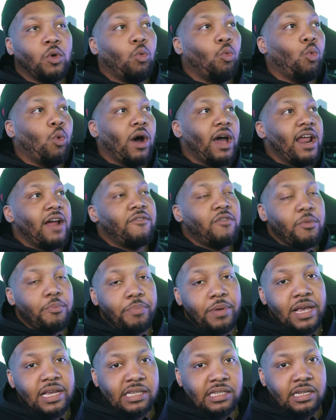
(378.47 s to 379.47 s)
whatever
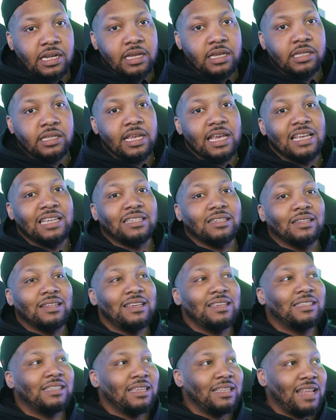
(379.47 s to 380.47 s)
business is
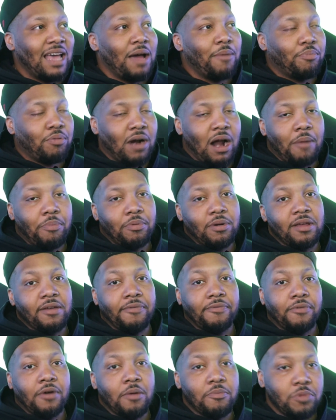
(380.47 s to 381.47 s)
leasing that property
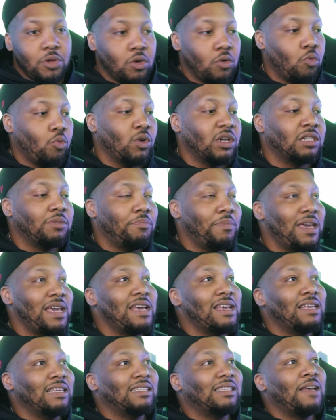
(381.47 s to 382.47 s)
from you, which
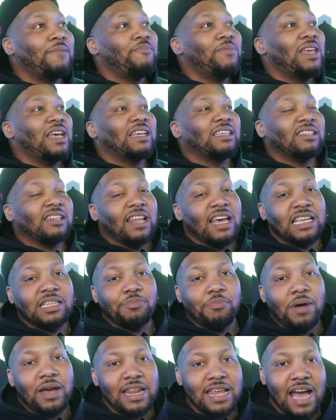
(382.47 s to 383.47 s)
means it's
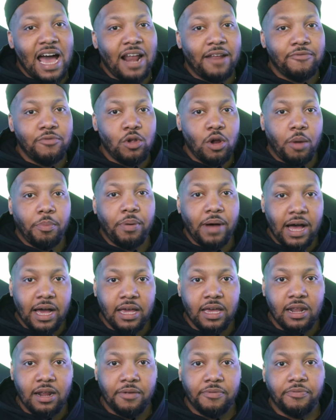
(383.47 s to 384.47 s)
less money out of your
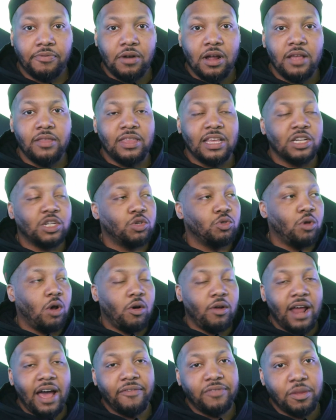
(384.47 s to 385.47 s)
pocket up front that you
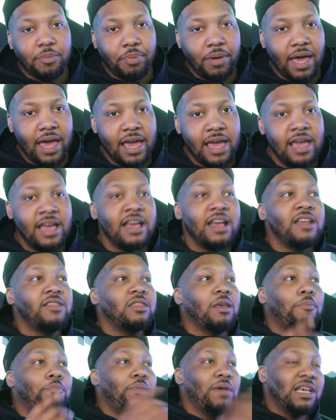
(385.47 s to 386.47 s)
don't have to pay.
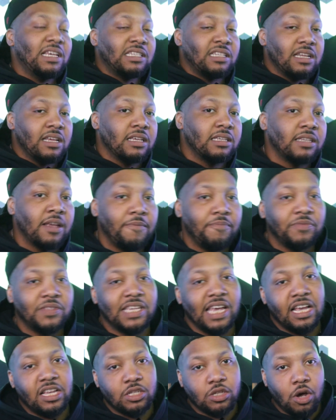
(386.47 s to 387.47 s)
The business
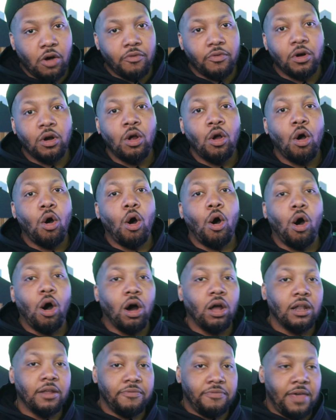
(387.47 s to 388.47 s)
takes over
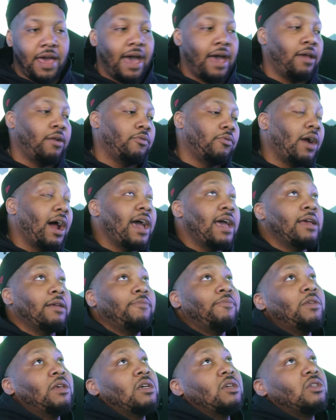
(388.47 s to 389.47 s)
all of that,
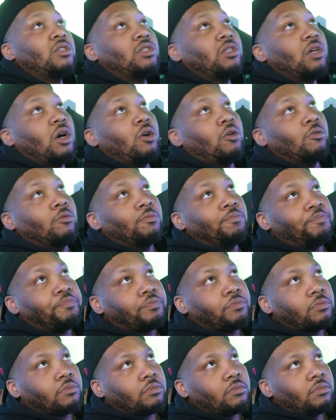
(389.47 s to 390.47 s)
right? So
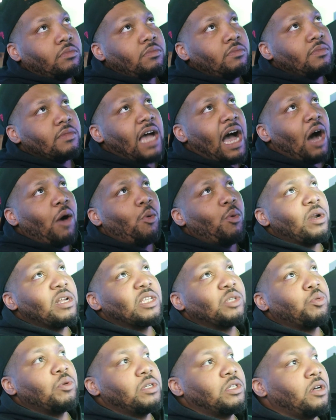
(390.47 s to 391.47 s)
I want to
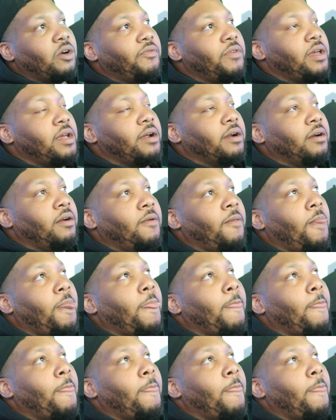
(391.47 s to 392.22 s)
switch over here.